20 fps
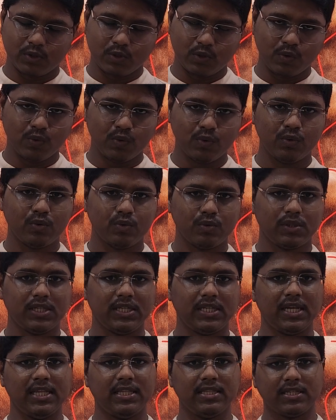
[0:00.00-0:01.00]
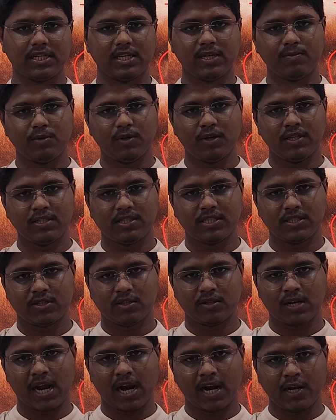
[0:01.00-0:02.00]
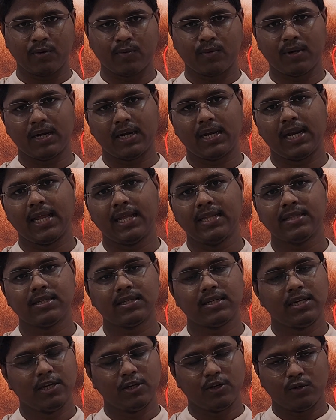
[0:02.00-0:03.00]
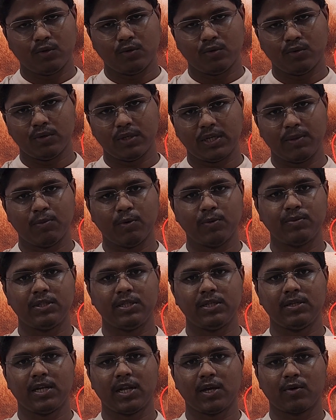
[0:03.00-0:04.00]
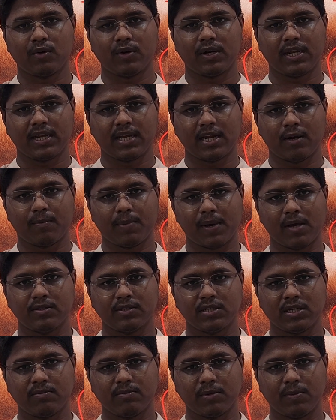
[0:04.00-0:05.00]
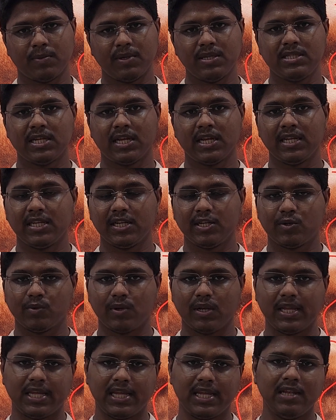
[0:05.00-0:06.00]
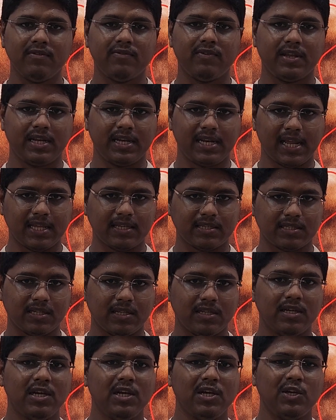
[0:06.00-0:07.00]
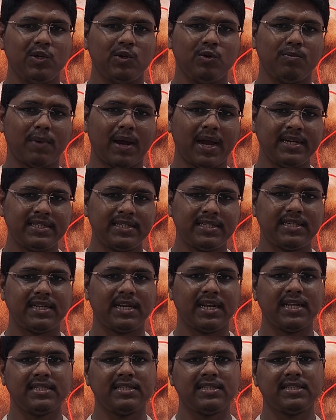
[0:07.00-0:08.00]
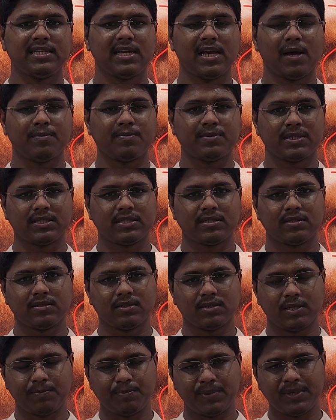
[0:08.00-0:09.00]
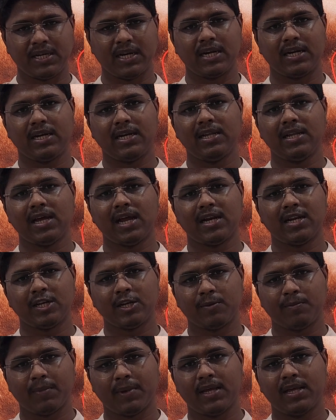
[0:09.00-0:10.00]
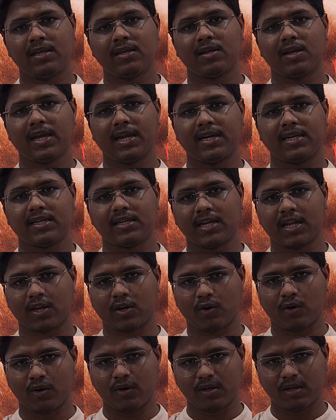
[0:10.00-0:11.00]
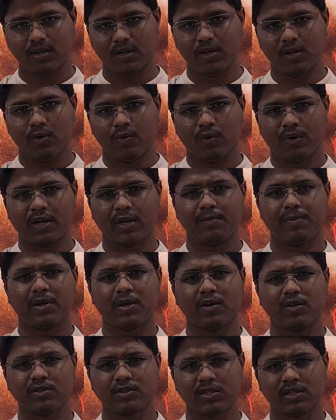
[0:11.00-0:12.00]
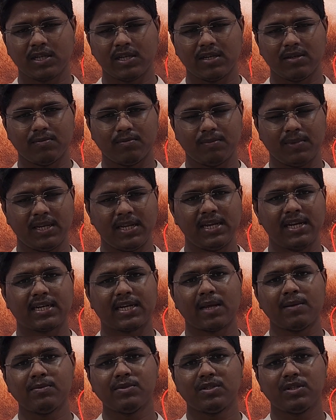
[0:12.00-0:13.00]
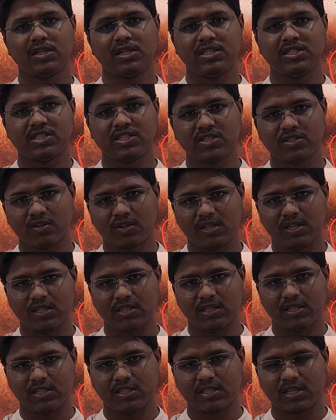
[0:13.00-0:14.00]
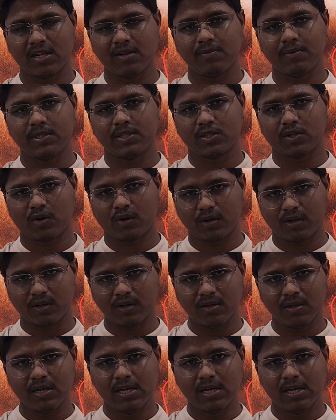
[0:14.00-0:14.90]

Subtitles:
do the give the incision adequate length, do remove the necrotic and pyogenic membrane, then it will heal very nicely. You might drain the abscess repeatedly and it may get recurred. Okay, because the many a times the incision itself is not